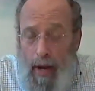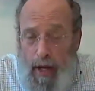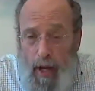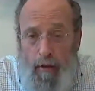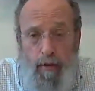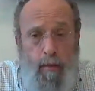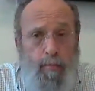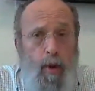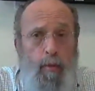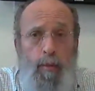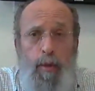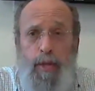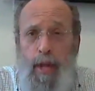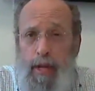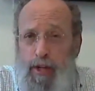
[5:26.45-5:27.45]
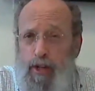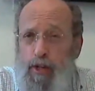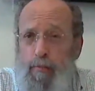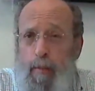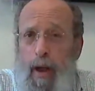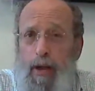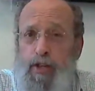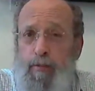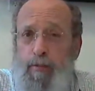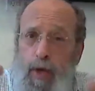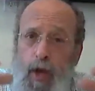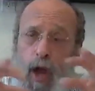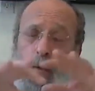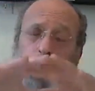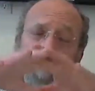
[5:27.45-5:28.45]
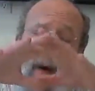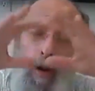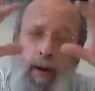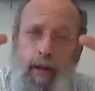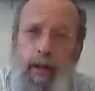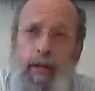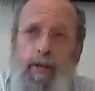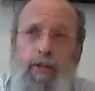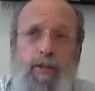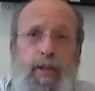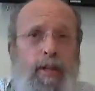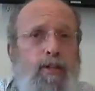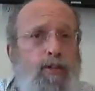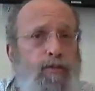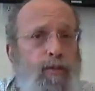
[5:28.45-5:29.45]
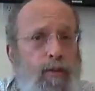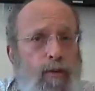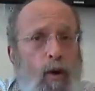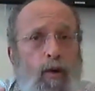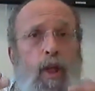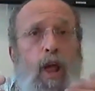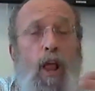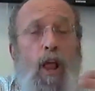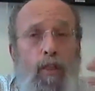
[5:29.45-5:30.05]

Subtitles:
any of the permutations possible among these 10 Sefirot.